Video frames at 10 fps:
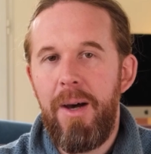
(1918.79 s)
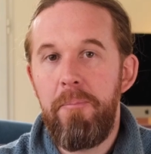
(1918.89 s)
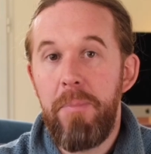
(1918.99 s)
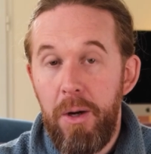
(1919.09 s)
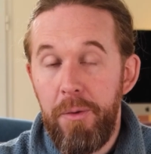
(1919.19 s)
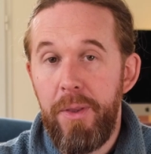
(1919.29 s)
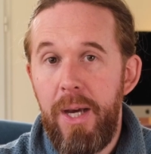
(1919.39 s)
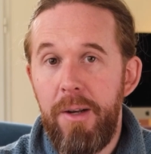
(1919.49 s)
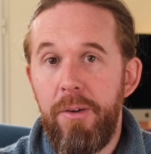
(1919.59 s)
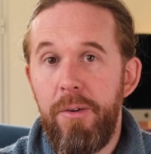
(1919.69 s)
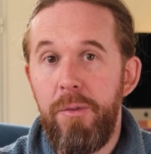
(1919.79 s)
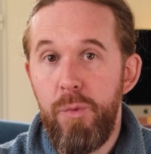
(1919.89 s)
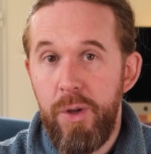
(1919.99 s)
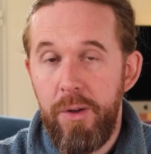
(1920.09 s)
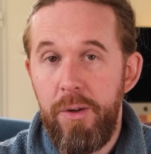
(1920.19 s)
Beyond that,
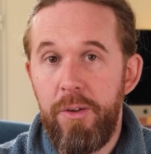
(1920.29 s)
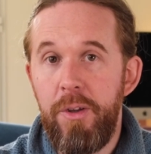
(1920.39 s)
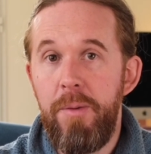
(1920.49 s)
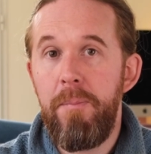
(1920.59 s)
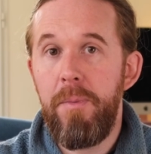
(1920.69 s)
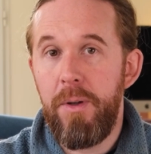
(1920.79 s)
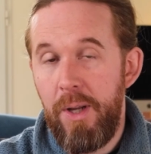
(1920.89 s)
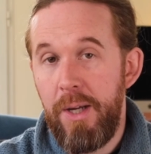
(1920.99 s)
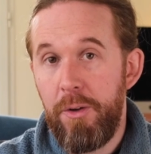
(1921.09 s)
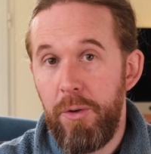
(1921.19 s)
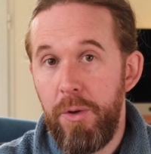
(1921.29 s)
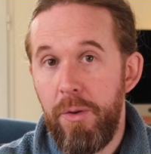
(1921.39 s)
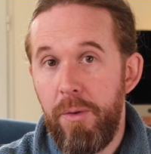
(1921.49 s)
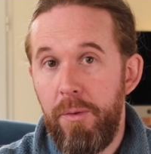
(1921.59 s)
research them and take a choice.